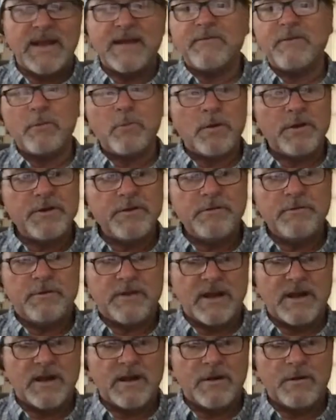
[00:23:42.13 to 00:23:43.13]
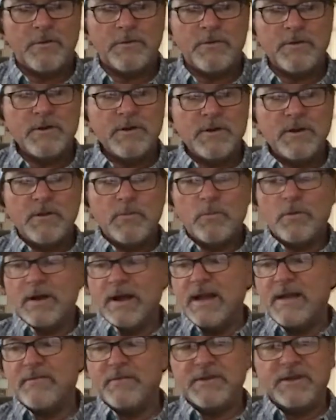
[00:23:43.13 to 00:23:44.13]
Everywhere you go, right, we're
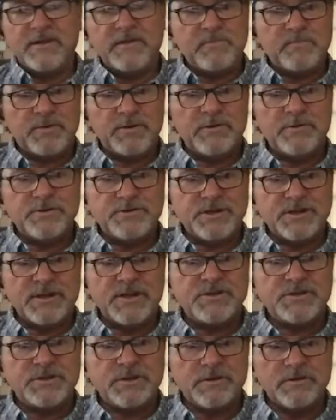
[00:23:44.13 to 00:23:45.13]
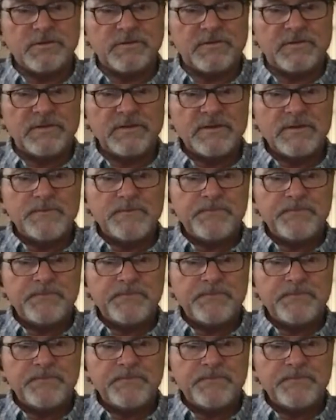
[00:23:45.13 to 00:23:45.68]
having these pollution issues.